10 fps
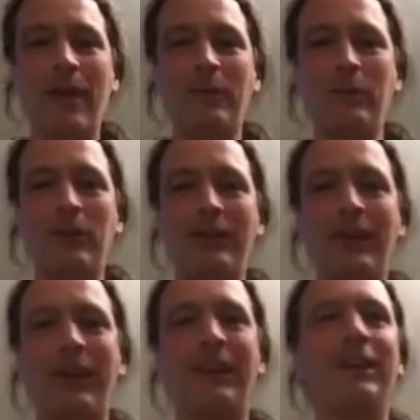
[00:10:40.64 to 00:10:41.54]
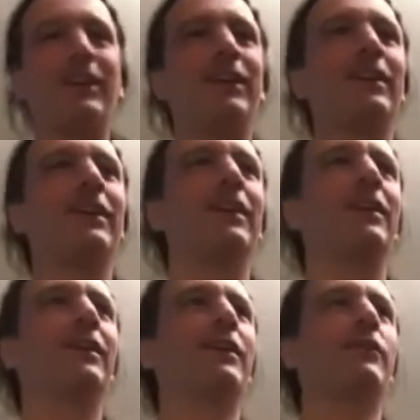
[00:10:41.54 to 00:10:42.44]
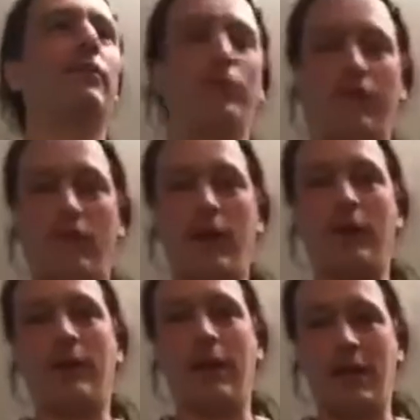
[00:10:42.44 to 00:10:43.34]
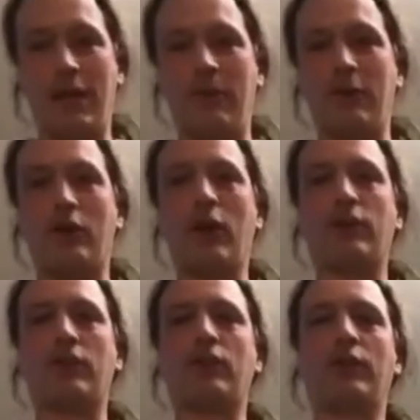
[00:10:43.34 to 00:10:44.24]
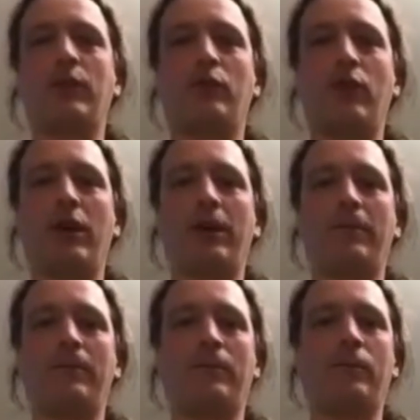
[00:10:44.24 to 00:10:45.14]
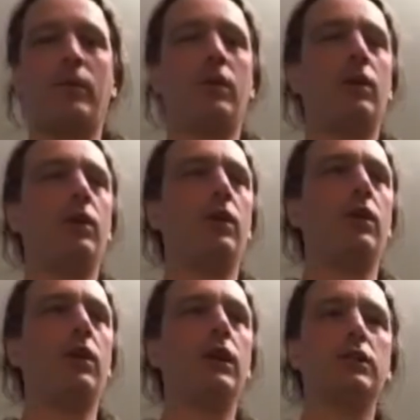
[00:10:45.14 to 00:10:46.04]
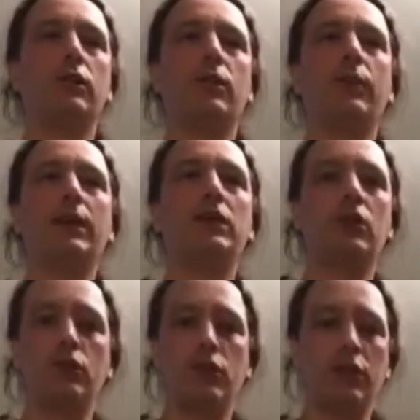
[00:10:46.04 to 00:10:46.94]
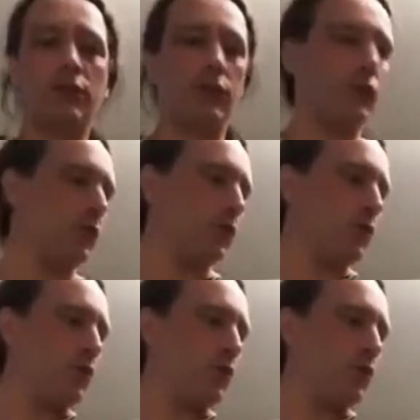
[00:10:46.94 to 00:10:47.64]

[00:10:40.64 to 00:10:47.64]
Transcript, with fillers: Happy birthday. From your friend and neighbor across the street, Brian. Here's a little basso just for you.